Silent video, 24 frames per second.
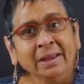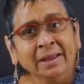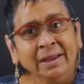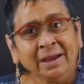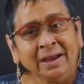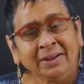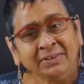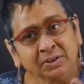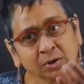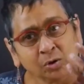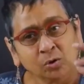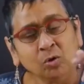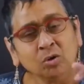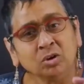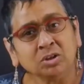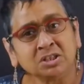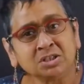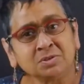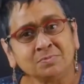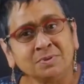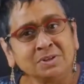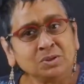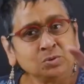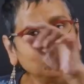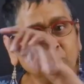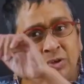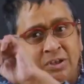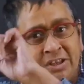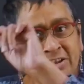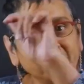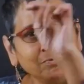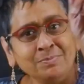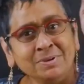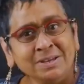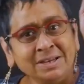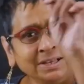And the goldsmith would
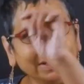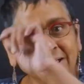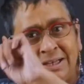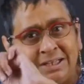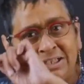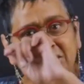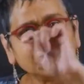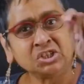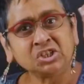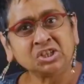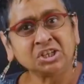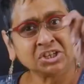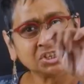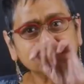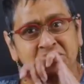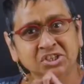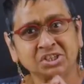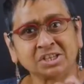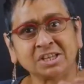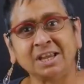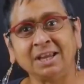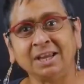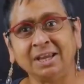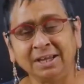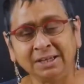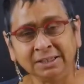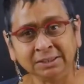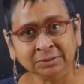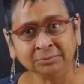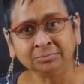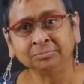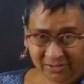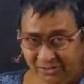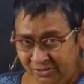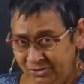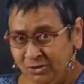give me a little chit saying,
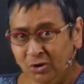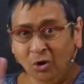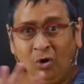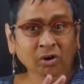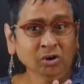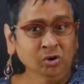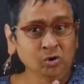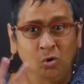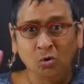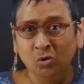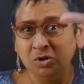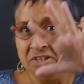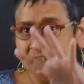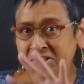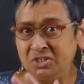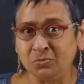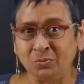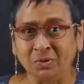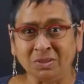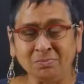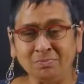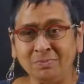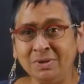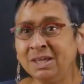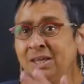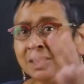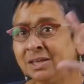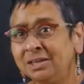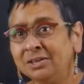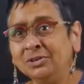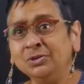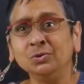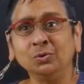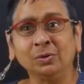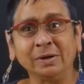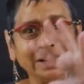your gold is with me,
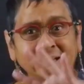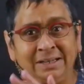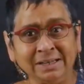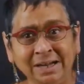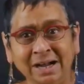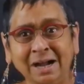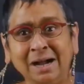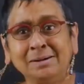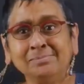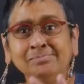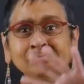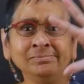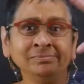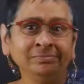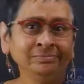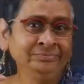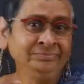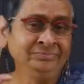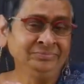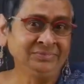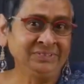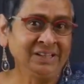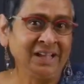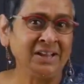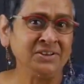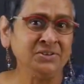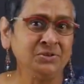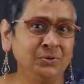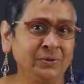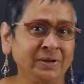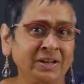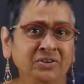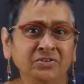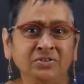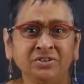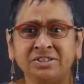you can come and you
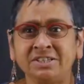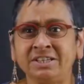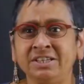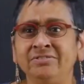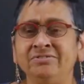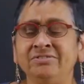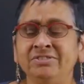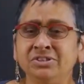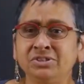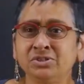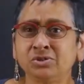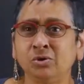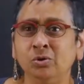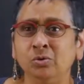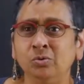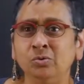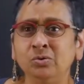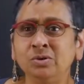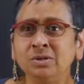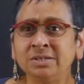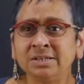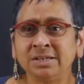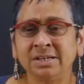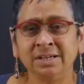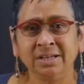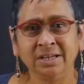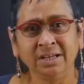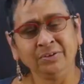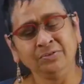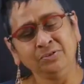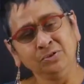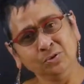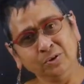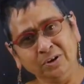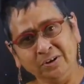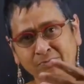can receive this gold
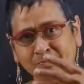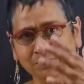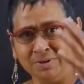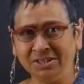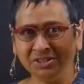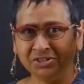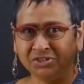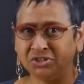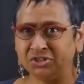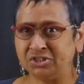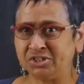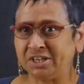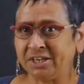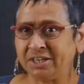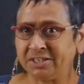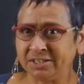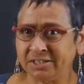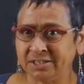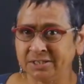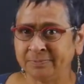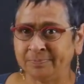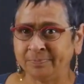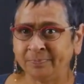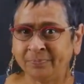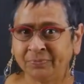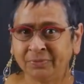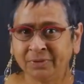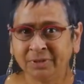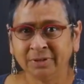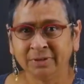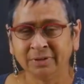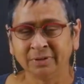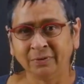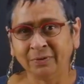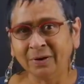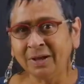if you give me this chit.
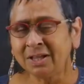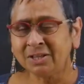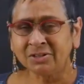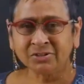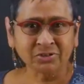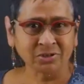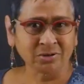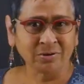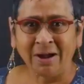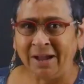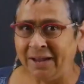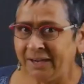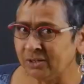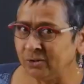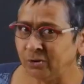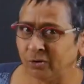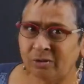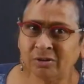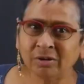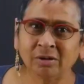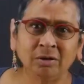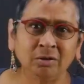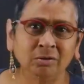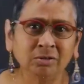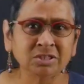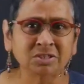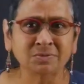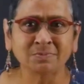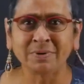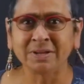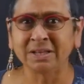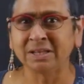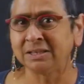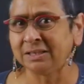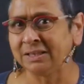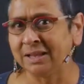Right? So I go to the
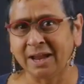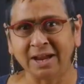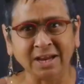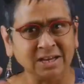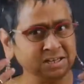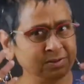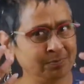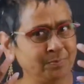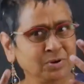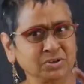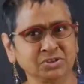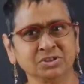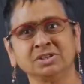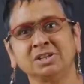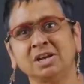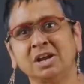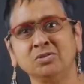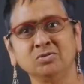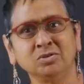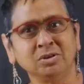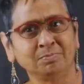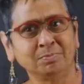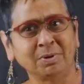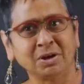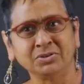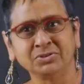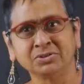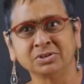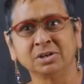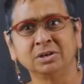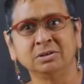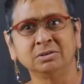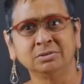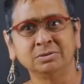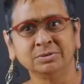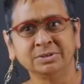goldsmith and I deposit 100 pounds of
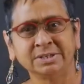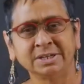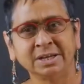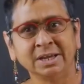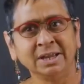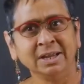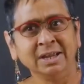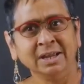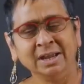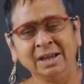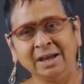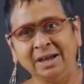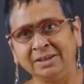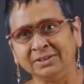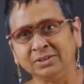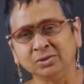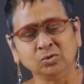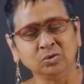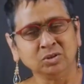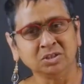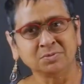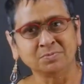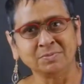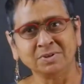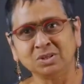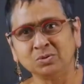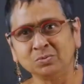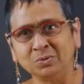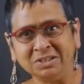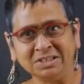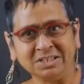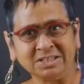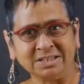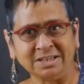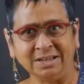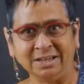gold, and the goldsmith
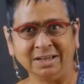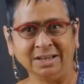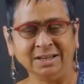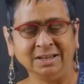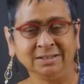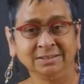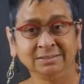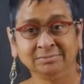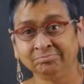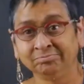will say,